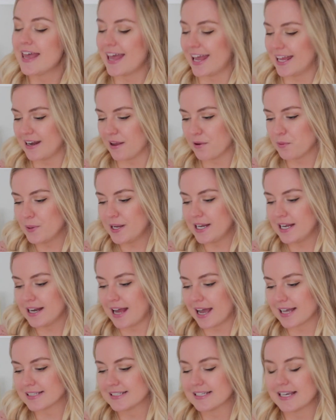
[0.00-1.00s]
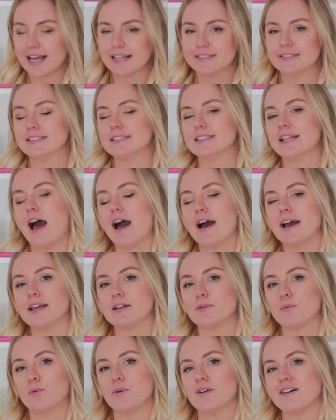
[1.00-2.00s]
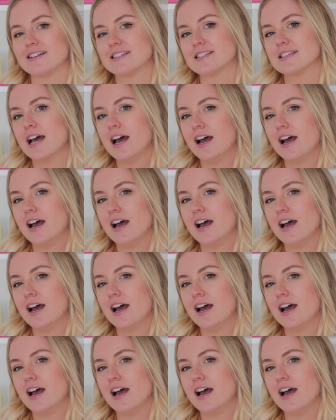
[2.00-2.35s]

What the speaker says: and I really liked the idea that it was